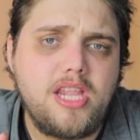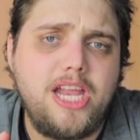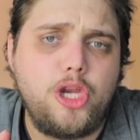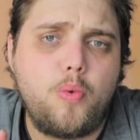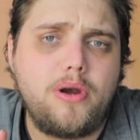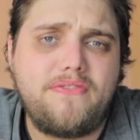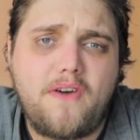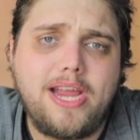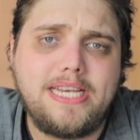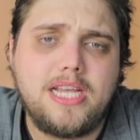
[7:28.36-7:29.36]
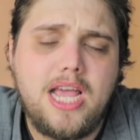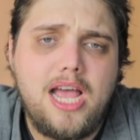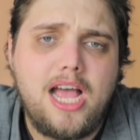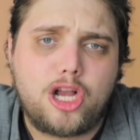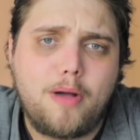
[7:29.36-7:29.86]
And you wanna find
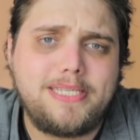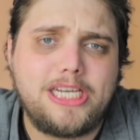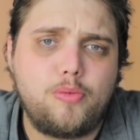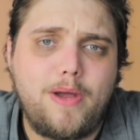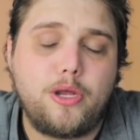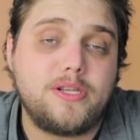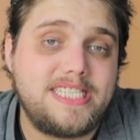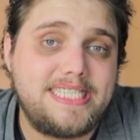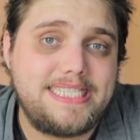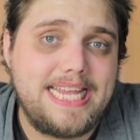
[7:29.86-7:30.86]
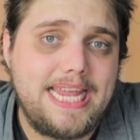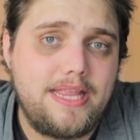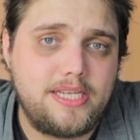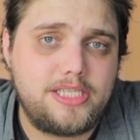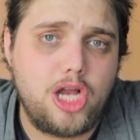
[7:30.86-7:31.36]
a composition where you can see
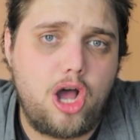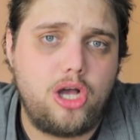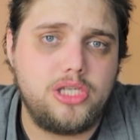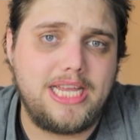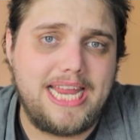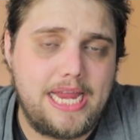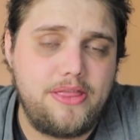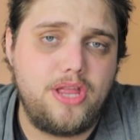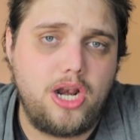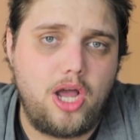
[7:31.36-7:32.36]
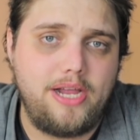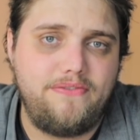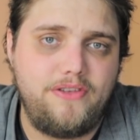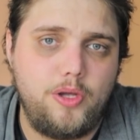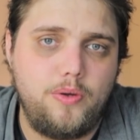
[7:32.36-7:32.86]
the stars in the
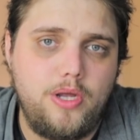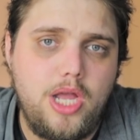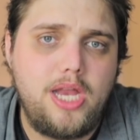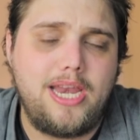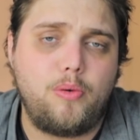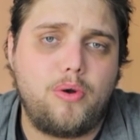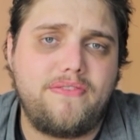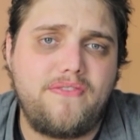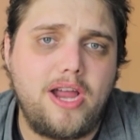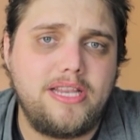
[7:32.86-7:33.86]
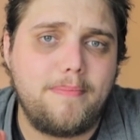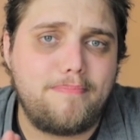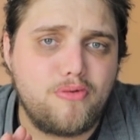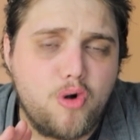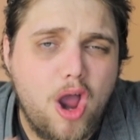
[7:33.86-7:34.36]
live view. Now you wanna find the
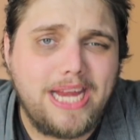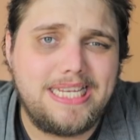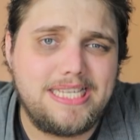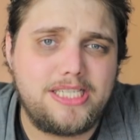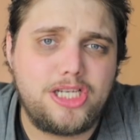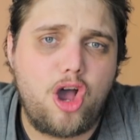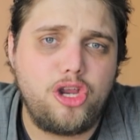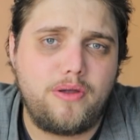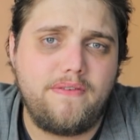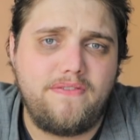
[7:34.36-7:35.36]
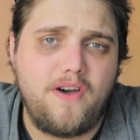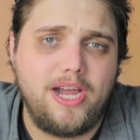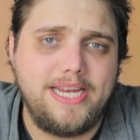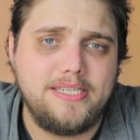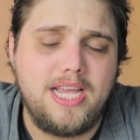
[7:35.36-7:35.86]
brightest star you can
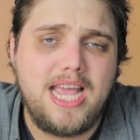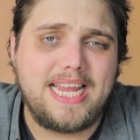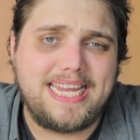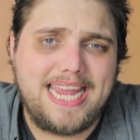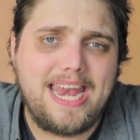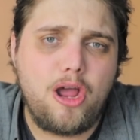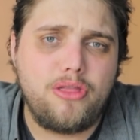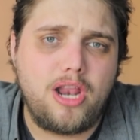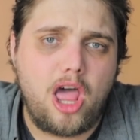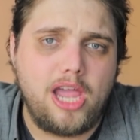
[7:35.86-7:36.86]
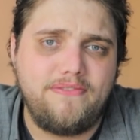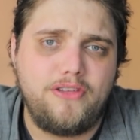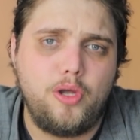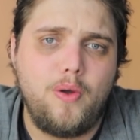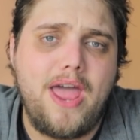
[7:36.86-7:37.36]
find, get it on the live
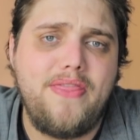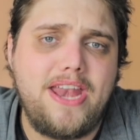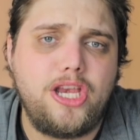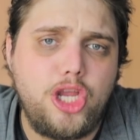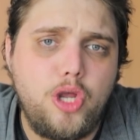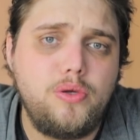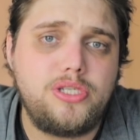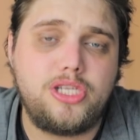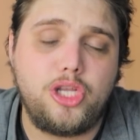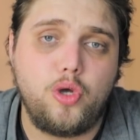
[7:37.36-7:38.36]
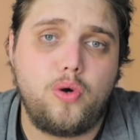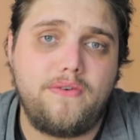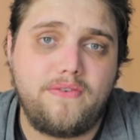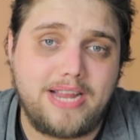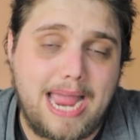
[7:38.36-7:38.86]
view, and then use
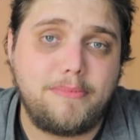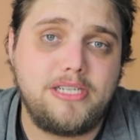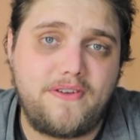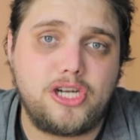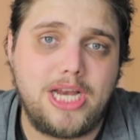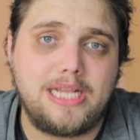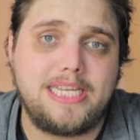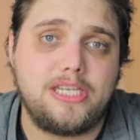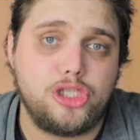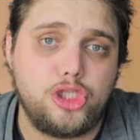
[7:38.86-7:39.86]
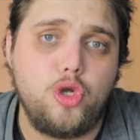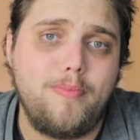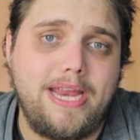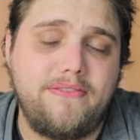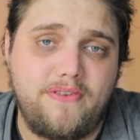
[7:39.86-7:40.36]
your camera's functionality to
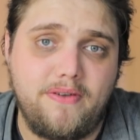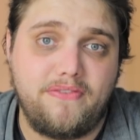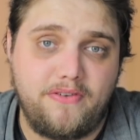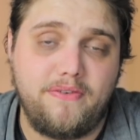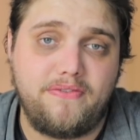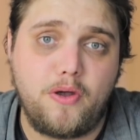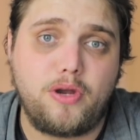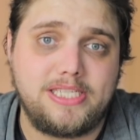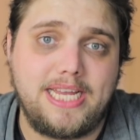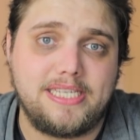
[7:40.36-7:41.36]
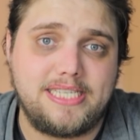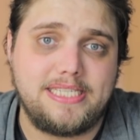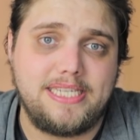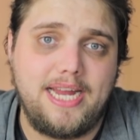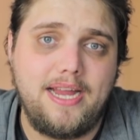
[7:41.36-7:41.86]
zoom in for focusing,
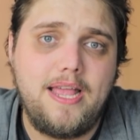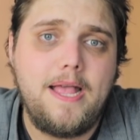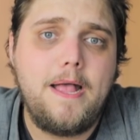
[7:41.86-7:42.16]
assisting,